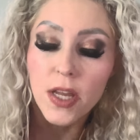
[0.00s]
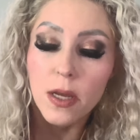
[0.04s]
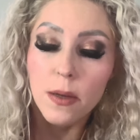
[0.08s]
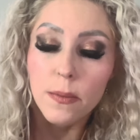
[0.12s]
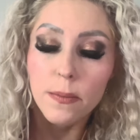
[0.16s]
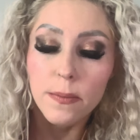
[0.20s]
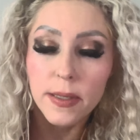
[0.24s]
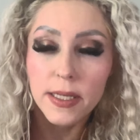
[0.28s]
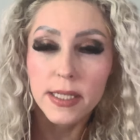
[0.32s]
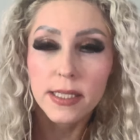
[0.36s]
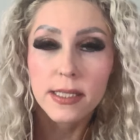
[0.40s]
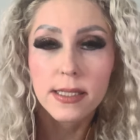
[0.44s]

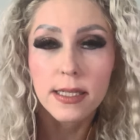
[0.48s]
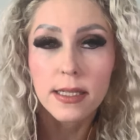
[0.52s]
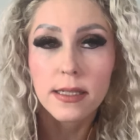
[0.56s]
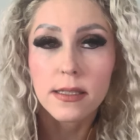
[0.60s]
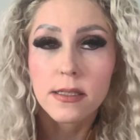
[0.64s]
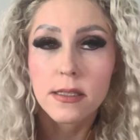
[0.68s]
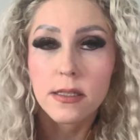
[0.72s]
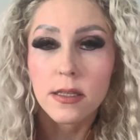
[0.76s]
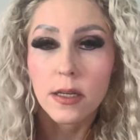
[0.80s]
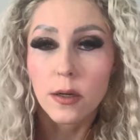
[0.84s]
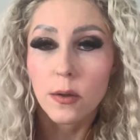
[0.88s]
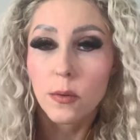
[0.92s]
But
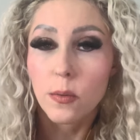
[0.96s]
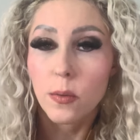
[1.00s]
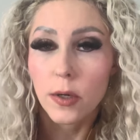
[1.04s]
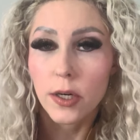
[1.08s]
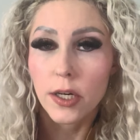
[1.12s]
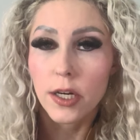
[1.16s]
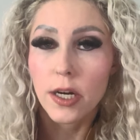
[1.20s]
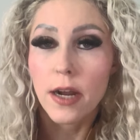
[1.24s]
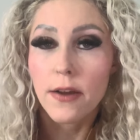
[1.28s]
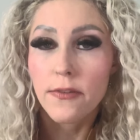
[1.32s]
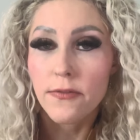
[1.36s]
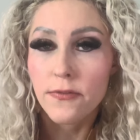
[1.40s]
since there
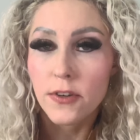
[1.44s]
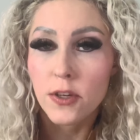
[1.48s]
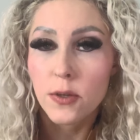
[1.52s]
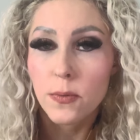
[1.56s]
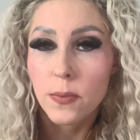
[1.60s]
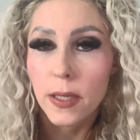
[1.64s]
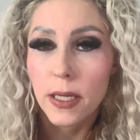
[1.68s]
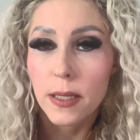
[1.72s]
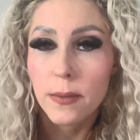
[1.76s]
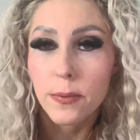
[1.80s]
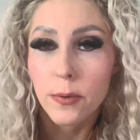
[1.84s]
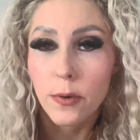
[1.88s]
were a
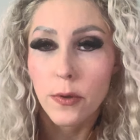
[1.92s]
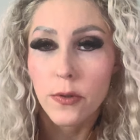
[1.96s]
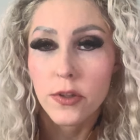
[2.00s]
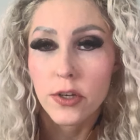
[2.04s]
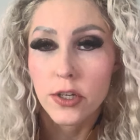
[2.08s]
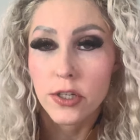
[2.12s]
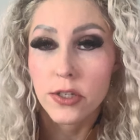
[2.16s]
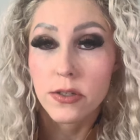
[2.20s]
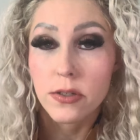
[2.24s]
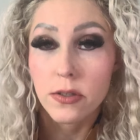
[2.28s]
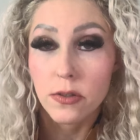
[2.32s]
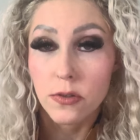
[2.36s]
few people
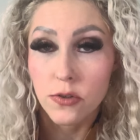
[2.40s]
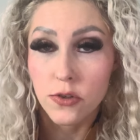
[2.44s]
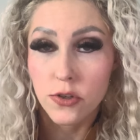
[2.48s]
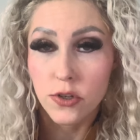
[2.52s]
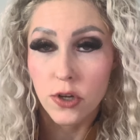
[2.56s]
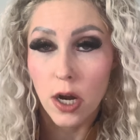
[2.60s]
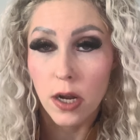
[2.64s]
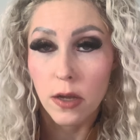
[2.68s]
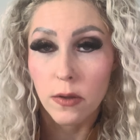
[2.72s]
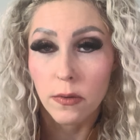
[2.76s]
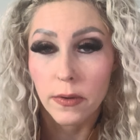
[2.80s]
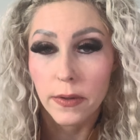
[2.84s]
that are still
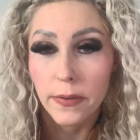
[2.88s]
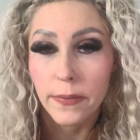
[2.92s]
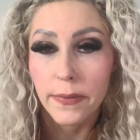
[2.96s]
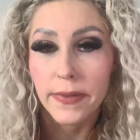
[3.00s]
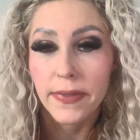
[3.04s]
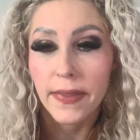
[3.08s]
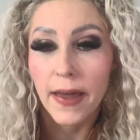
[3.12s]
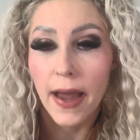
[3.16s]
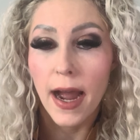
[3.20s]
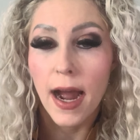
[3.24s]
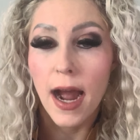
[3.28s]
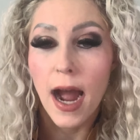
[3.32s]
struggling
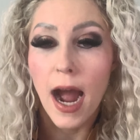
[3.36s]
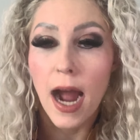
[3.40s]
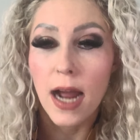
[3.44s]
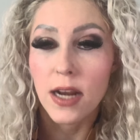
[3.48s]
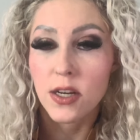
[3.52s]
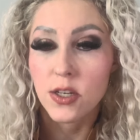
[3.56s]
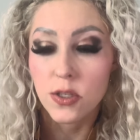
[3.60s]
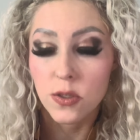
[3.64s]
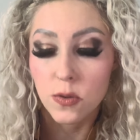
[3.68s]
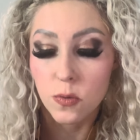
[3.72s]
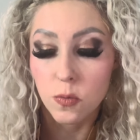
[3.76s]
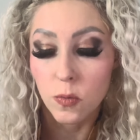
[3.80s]
with that,
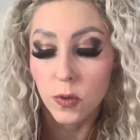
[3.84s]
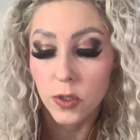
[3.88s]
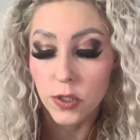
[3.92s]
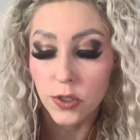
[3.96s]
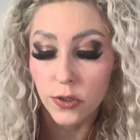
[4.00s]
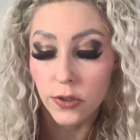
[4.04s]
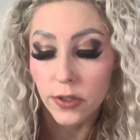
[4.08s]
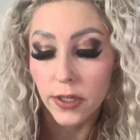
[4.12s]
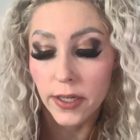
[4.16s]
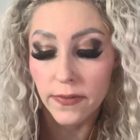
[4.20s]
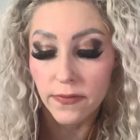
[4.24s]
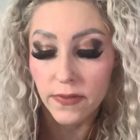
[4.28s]
I just want
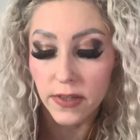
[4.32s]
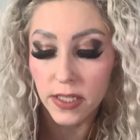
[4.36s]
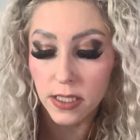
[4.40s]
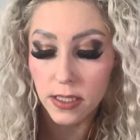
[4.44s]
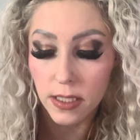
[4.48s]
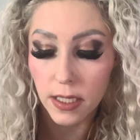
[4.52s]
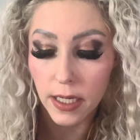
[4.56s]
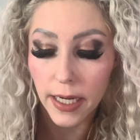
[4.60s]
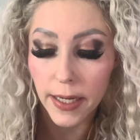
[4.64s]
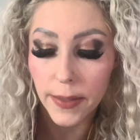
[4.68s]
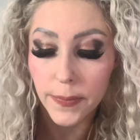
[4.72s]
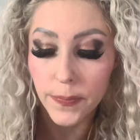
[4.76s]
to
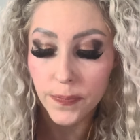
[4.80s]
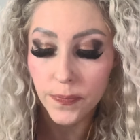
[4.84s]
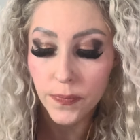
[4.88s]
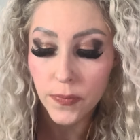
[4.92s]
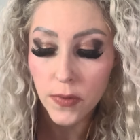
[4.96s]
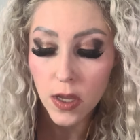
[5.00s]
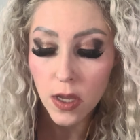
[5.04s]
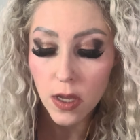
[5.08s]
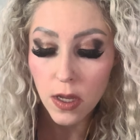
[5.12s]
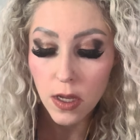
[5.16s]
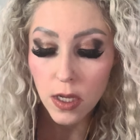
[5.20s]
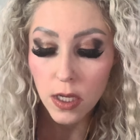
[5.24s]
revisit it.
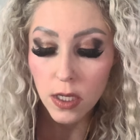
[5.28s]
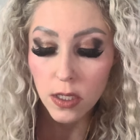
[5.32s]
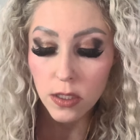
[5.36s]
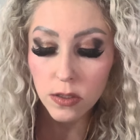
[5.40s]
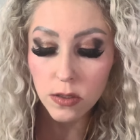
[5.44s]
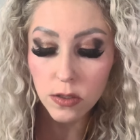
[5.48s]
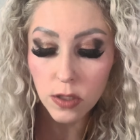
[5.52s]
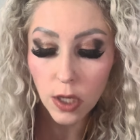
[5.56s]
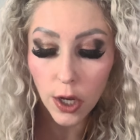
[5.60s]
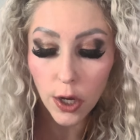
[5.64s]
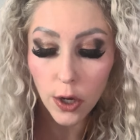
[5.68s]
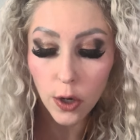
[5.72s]

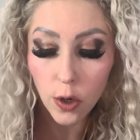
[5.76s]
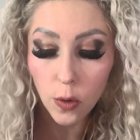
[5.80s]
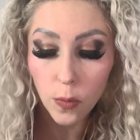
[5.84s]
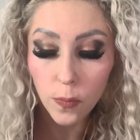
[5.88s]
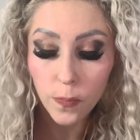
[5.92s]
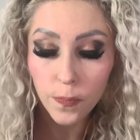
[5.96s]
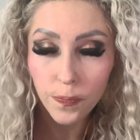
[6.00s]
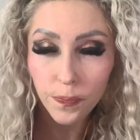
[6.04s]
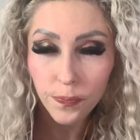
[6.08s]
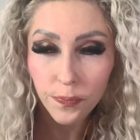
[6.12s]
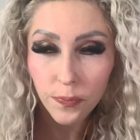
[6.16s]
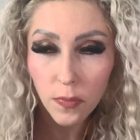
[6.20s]

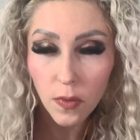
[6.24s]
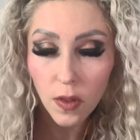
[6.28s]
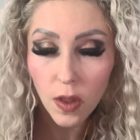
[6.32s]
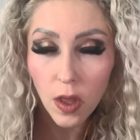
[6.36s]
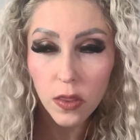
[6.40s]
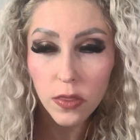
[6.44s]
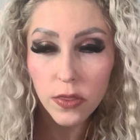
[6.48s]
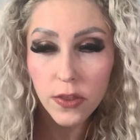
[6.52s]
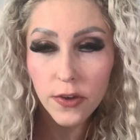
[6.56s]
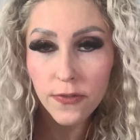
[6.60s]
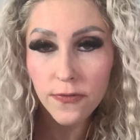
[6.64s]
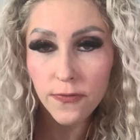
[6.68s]
So
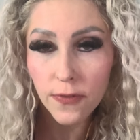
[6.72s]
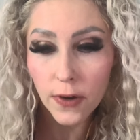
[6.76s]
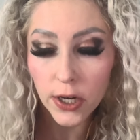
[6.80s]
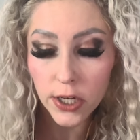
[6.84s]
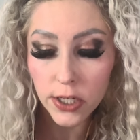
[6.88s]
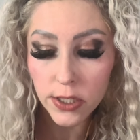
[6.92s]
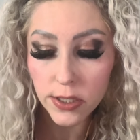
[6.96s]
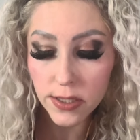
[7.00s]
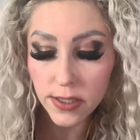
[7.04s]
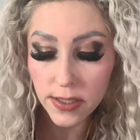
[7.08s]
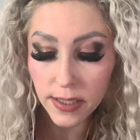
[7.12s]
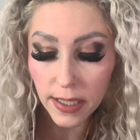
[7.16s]
the
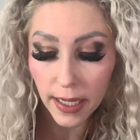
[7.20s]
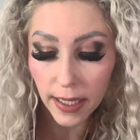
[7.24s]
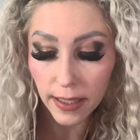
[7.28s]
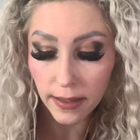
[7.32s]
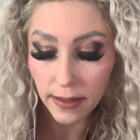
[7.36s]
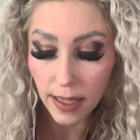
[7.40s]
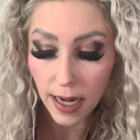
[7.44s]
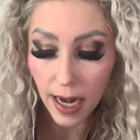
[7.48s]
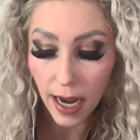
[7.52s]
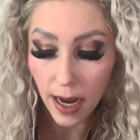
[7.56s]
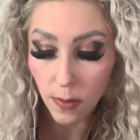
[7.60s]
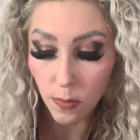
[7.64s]
first
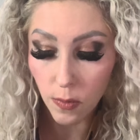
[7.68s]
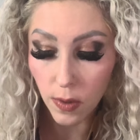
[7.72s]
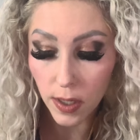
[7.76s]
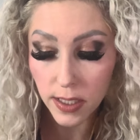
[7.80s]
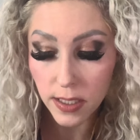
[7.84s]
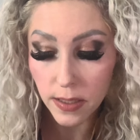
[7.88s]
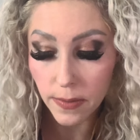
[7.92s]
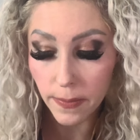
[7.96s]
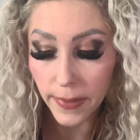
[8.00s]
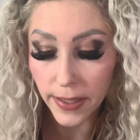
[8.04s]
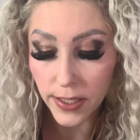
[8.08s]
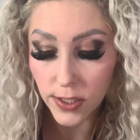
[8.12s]
thing that I
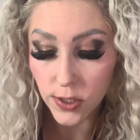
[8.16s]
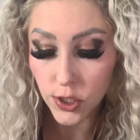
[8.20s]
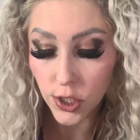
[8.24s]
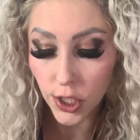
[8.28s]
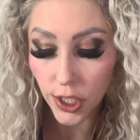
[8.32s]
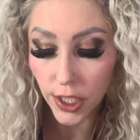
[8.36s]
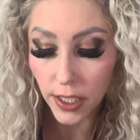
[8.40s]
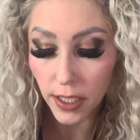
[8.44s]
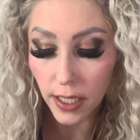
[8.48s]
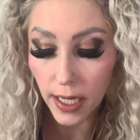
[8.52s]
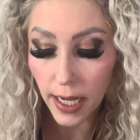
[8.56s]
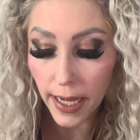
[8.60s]
want to
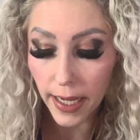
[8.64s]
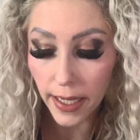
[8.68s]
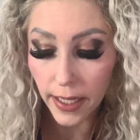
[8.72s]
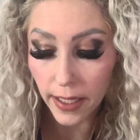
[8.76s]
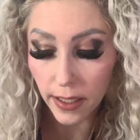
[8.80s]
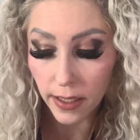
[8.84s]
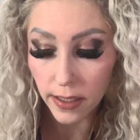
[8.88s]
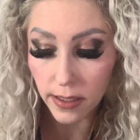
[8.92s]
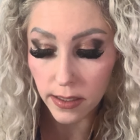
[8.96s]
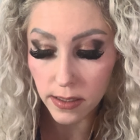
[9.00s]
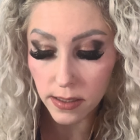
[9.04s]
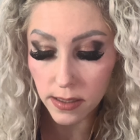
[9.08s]
mention
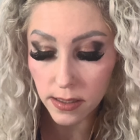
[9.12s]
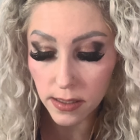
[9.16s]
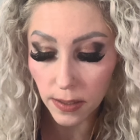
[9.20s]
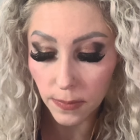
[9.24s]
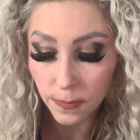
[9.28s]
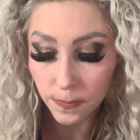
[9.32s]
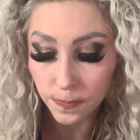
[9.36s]
is